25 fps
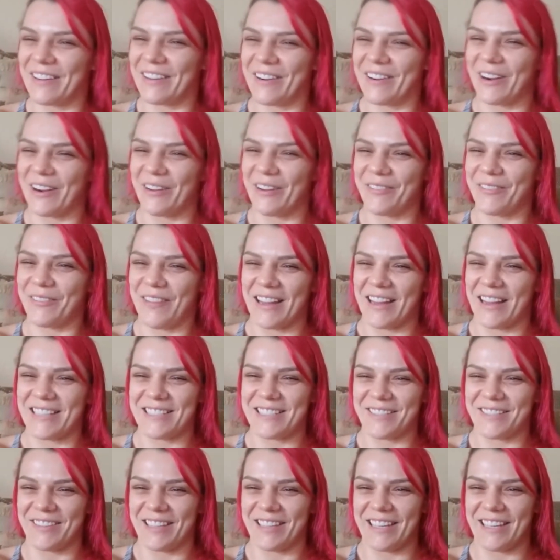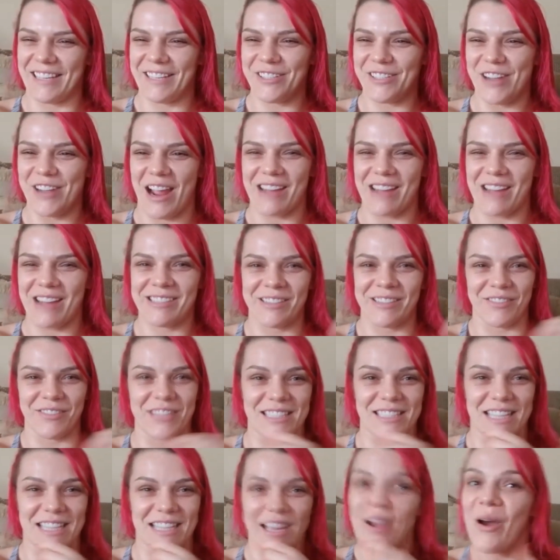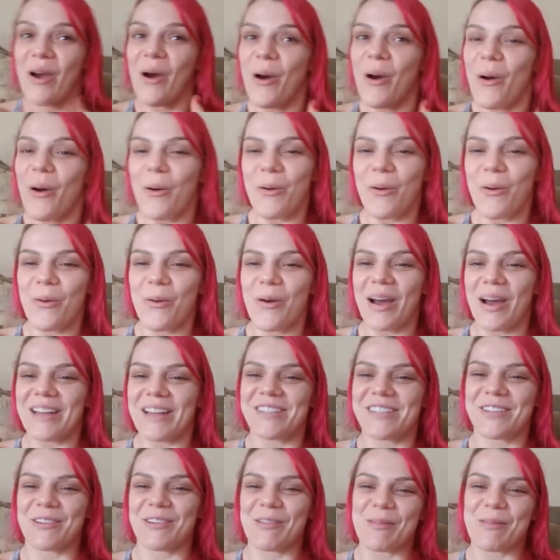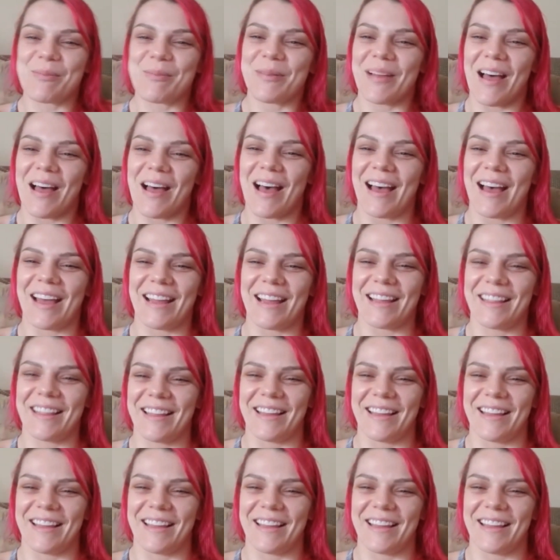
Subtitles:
do you think a girl finds it really attractive and is like, ooh, I should reply?